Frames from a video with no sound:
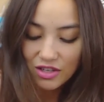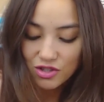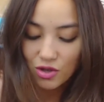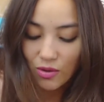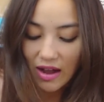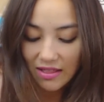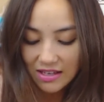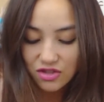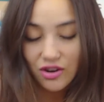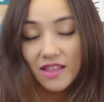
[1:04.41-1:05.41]
So I
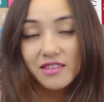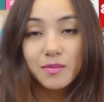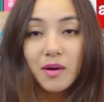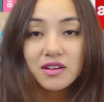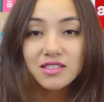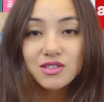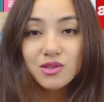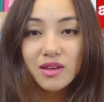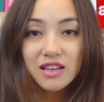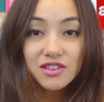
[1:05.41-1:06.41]
like to try these boxes
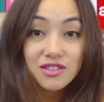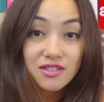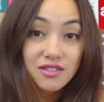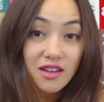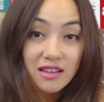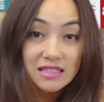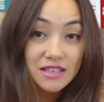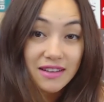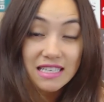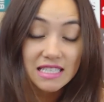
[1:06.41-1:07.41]
so I can see
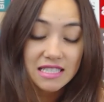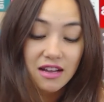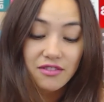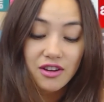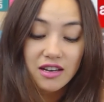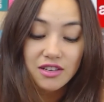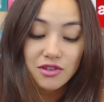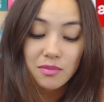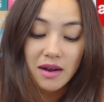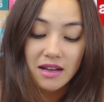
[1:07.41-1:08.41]
if I can discover any
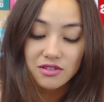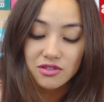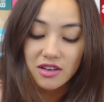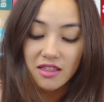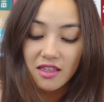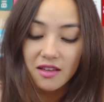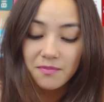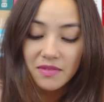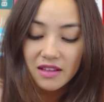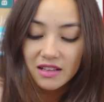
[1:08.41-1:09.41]
new brands or anything.